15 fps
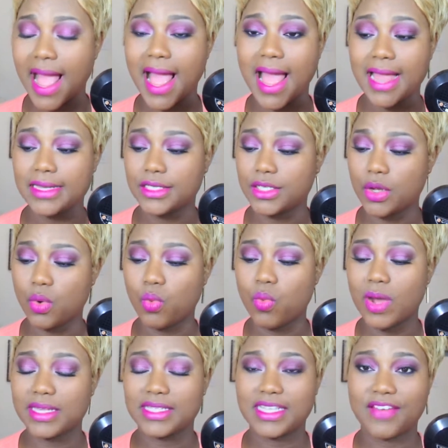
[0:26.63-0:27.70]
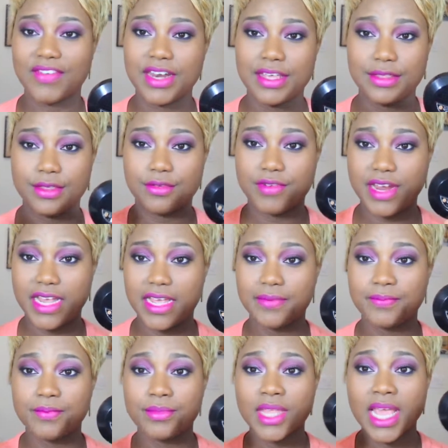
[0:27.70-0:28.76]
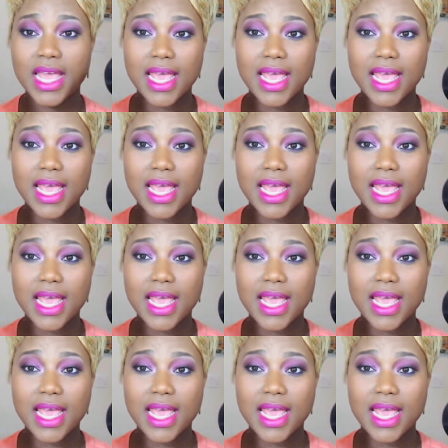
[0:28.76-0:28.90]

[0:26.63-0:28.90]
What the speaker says: and 173.